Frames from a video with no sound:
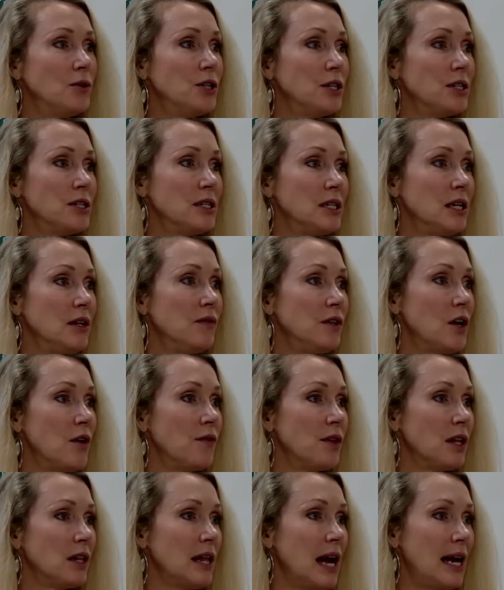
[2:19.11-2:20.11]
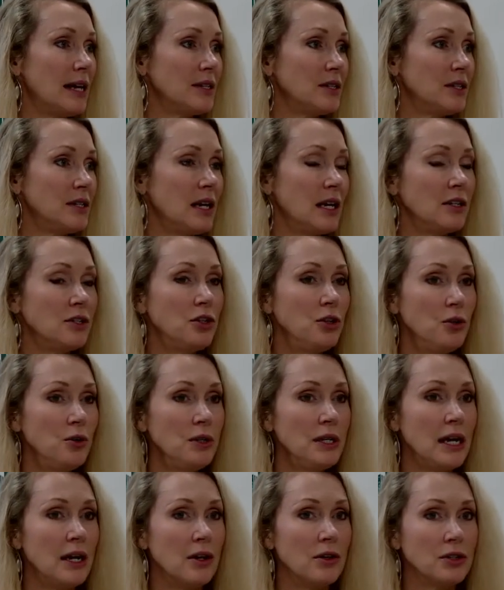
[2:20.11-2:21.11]
just even over the last 2
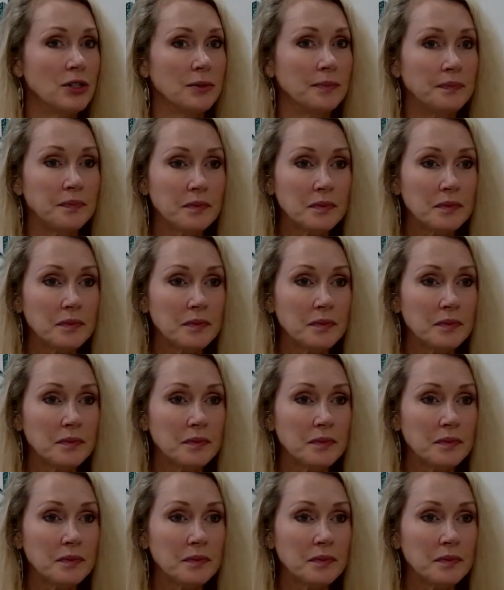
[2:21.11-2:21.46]
years,